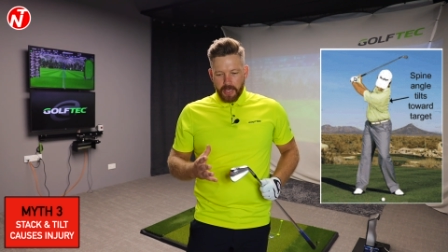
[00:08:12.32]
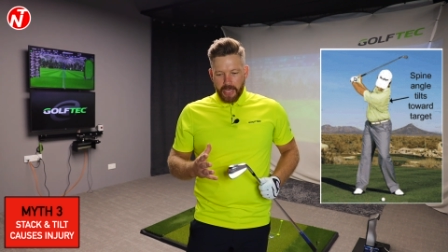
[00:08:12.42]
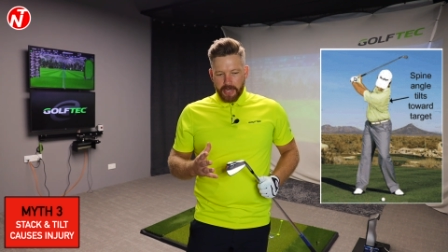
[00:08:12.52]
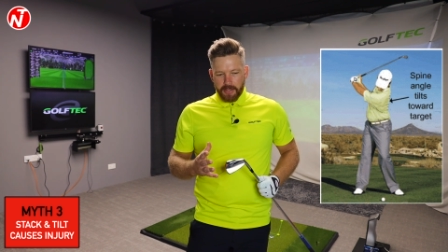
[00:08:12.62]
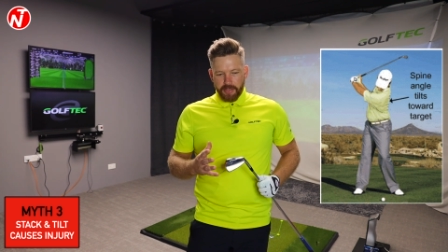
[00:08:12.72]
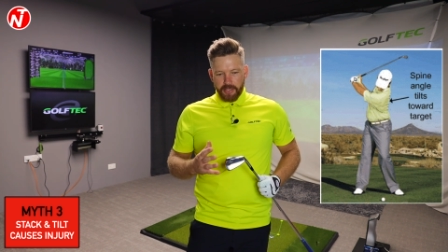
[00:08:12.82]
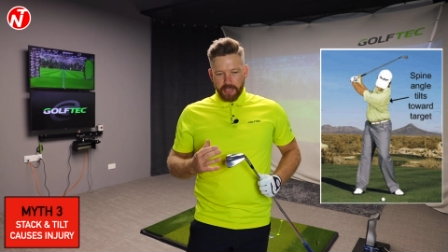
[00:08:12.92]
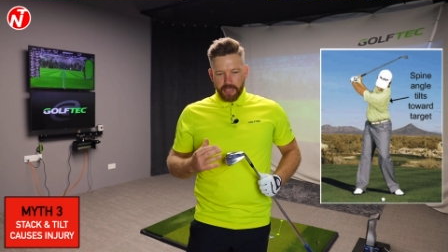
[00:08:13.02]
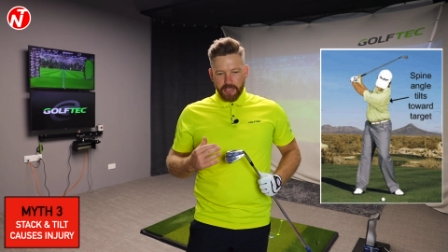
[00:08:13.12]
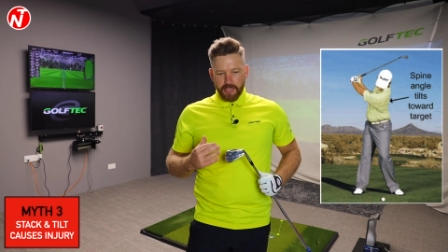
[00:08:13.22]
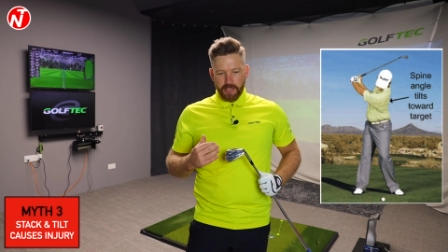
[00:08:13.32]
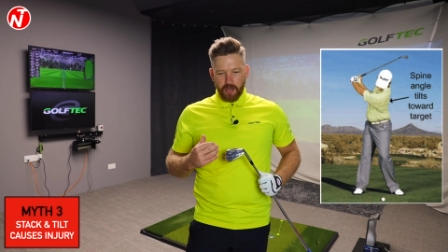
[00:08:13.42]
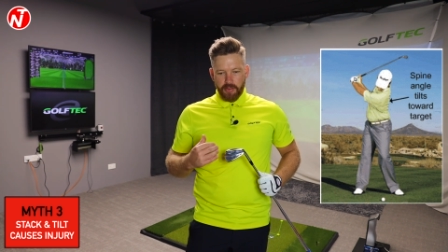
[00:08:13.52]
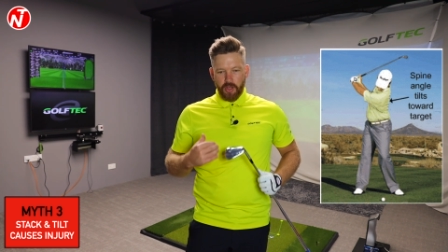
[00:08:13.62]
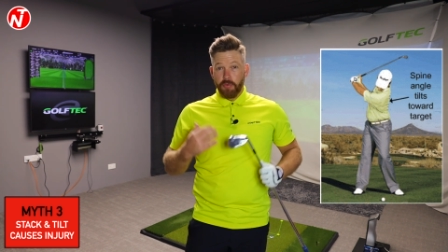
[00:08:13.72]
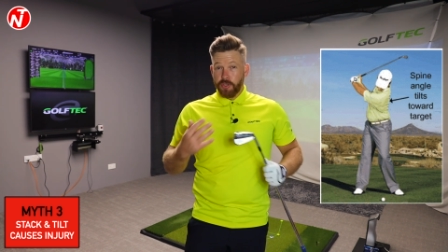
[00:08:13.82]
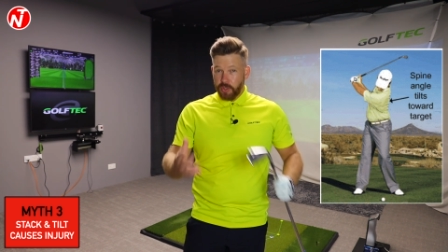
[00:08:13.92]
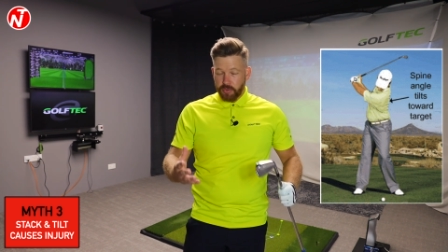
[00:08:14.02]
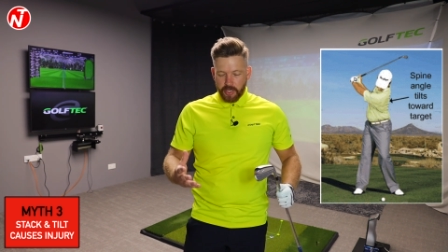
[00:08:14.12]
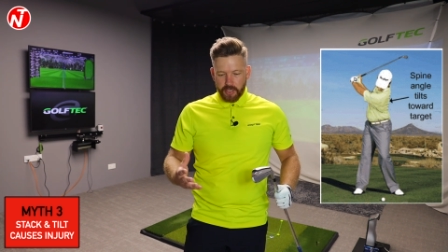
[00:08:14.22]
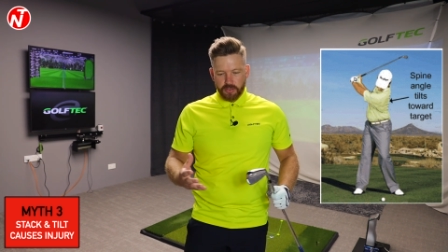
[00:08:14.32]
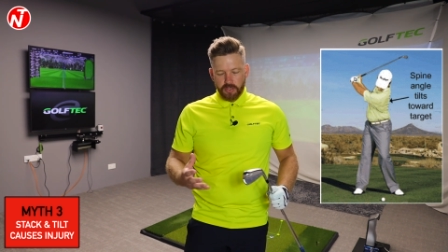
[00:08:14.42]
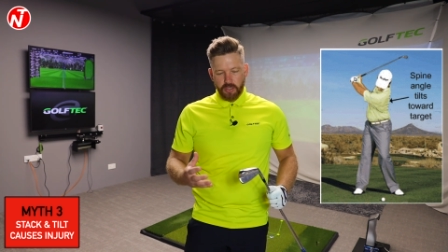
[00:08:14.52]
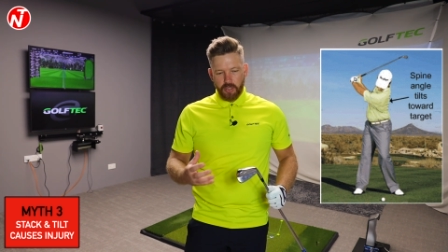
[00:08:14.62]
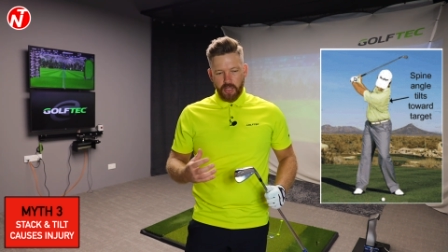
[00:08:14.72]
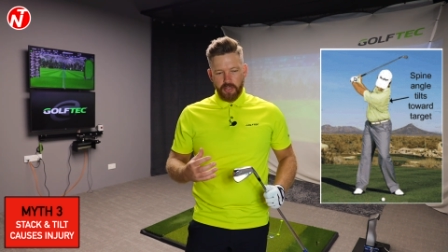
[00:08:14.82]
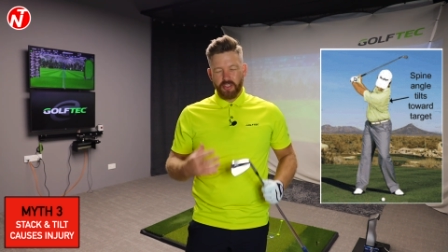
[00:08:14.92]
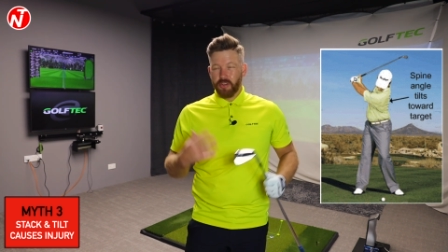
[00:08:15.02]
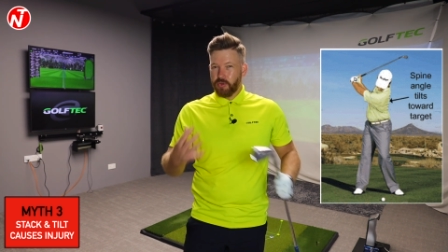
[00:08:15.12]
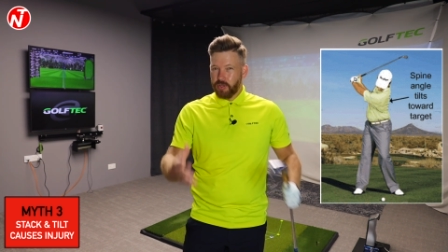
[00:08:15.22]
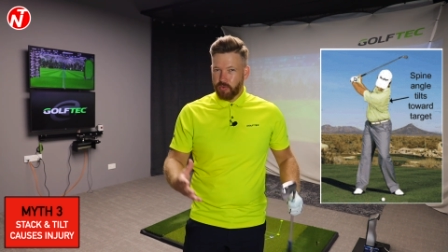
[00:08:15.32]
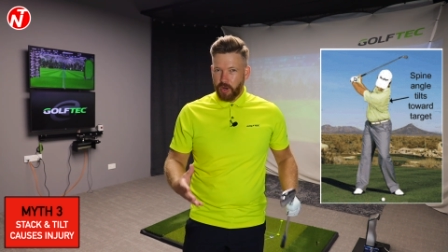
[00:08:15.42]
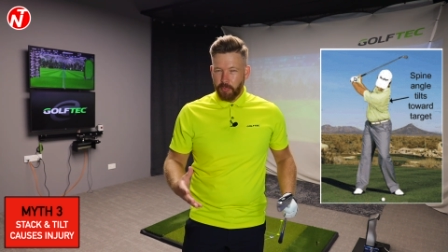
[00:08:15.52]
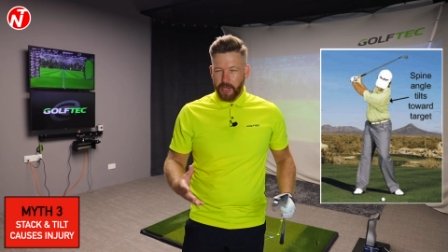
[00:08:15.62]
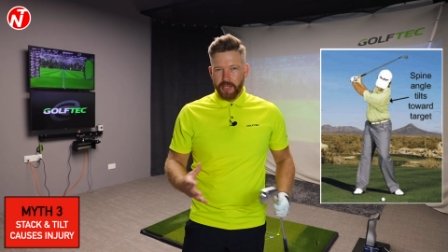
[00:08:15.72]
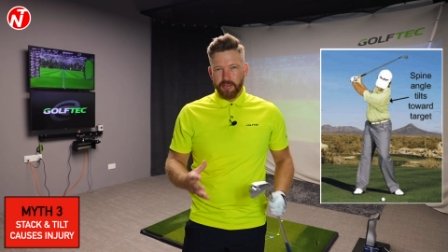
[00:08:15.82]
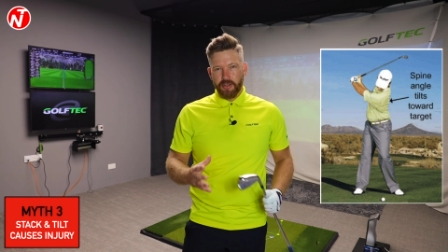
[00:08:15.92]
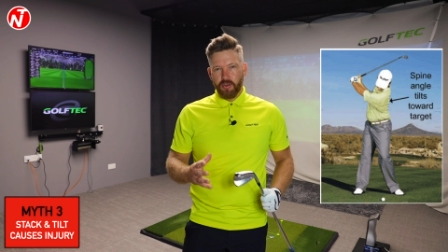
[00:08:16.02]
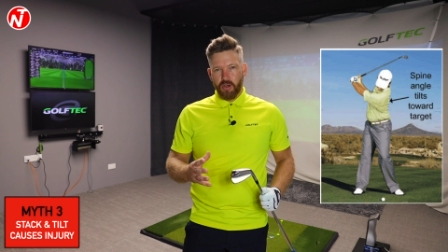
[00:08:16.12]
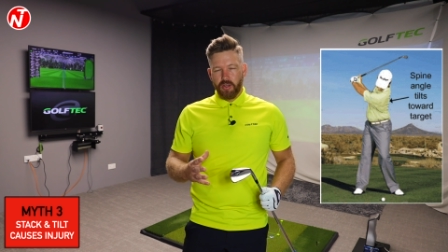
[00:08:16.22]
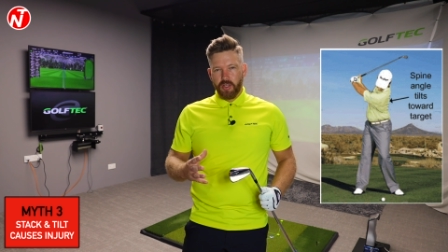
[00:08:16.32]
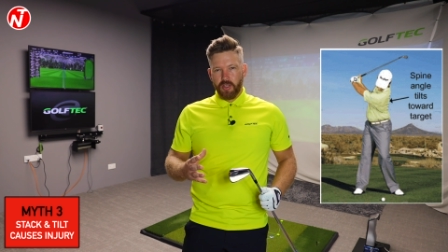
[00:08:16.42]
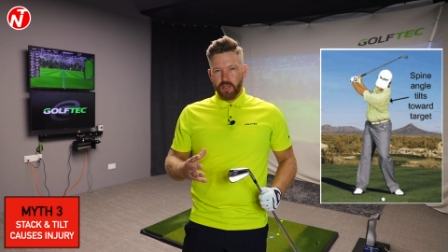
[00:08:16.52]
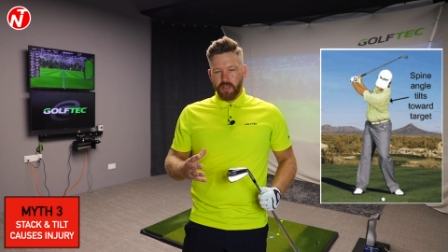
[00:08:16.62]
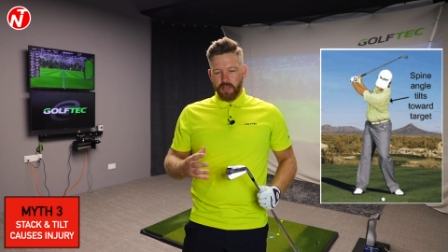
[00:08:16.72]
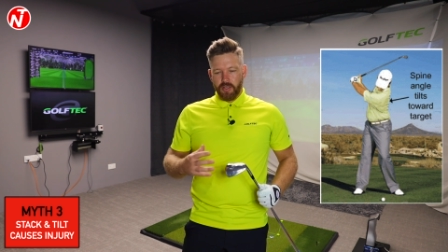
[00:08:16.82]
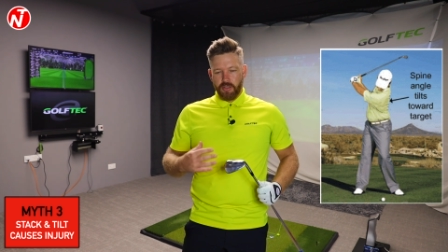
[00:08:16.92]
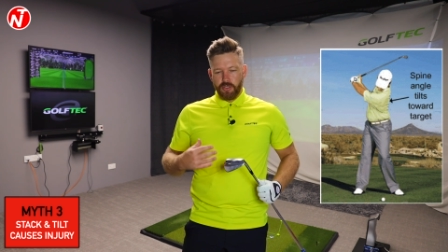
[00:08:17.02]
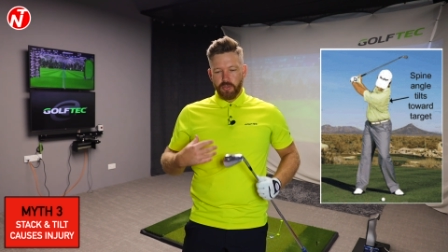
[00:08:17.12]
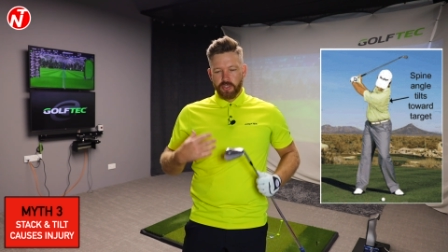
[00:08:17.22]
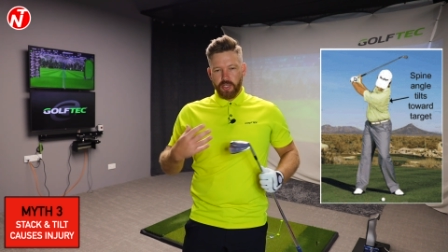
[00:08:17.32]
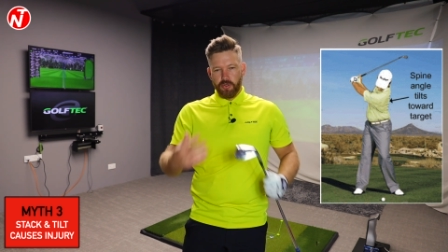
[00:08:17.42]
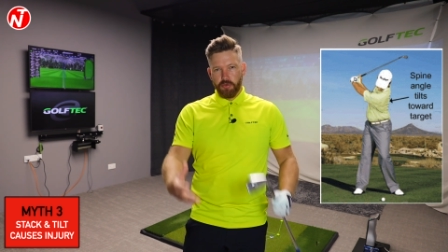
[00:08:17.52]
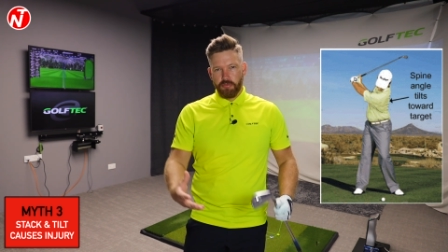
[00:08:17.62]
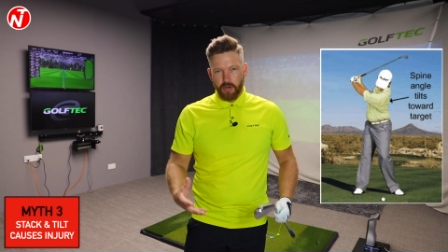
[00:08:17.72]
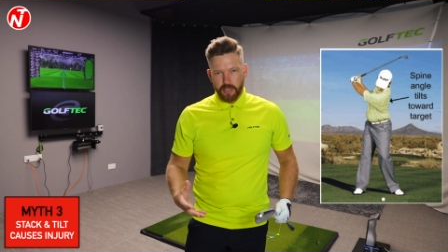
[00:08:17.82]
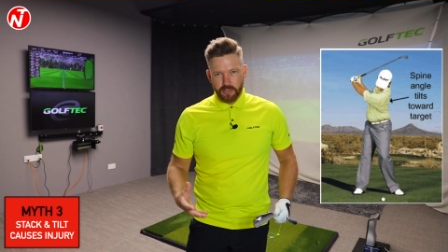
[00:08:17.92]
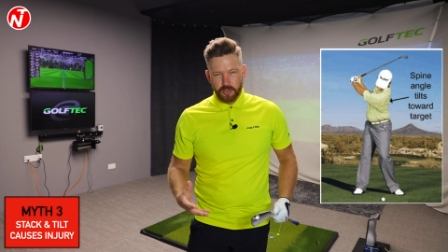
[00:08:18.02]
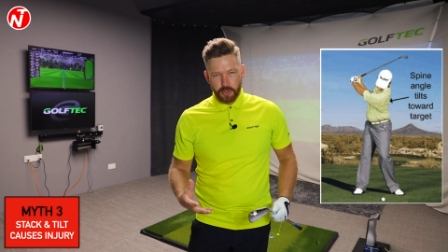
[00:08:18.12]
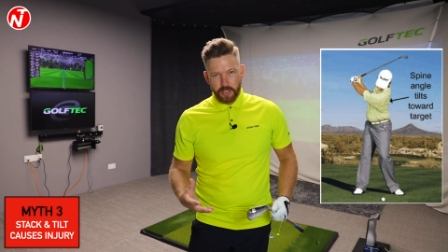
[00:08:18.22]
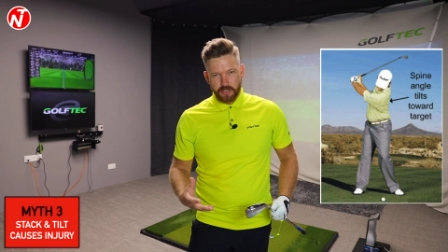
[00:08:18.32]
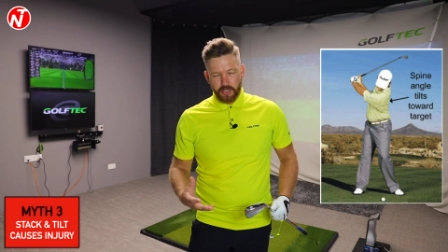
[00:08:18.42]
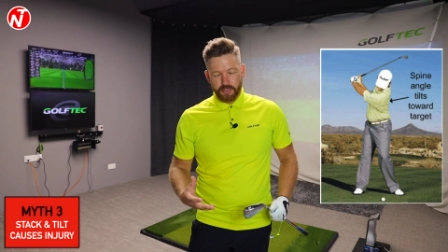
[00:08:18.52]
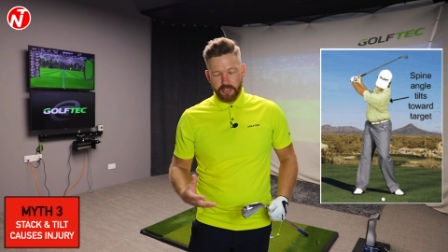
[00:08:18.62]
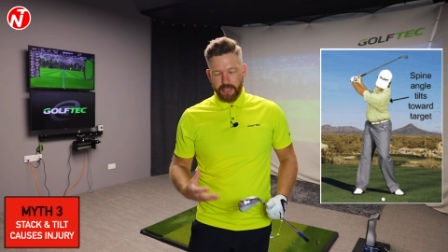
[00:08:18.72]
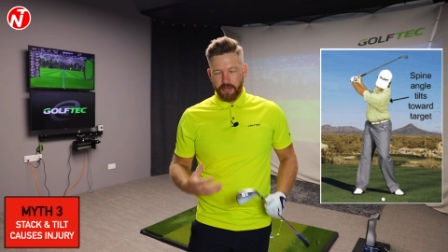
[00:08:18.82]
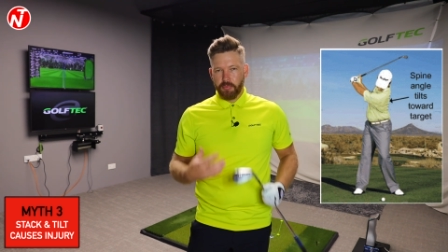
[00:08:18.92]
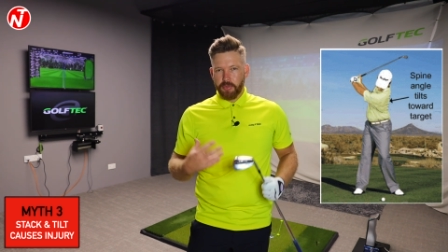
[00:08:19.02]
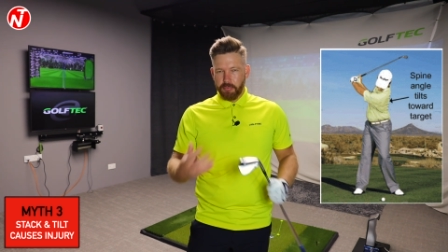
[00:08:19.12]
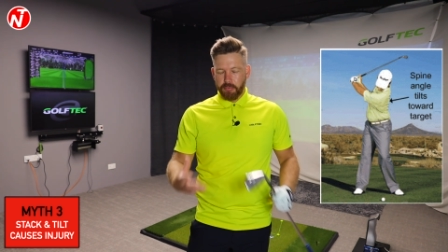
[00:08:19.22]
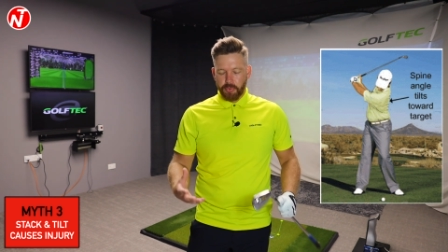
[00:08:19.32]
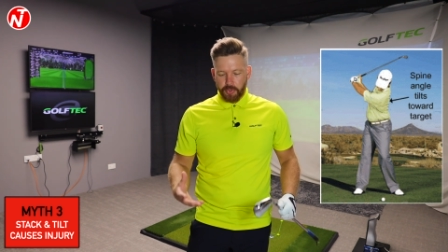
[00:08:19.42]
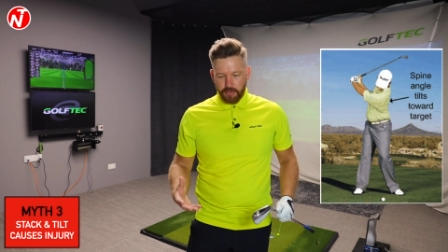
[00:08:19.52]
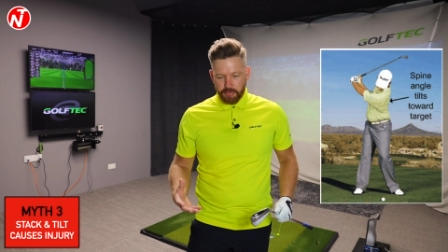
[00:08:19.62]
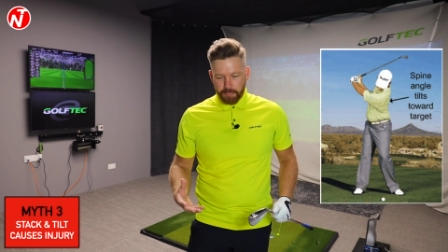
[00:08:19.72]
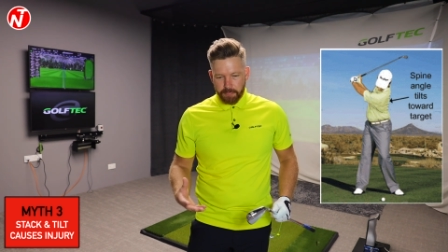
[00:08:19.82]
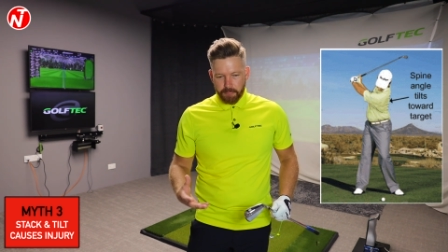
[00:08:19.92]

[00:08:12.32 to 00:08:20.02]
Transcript: And I think they either overdo things, uh, they don't do it in the right way, they're not using an authorised instructor to help them improve.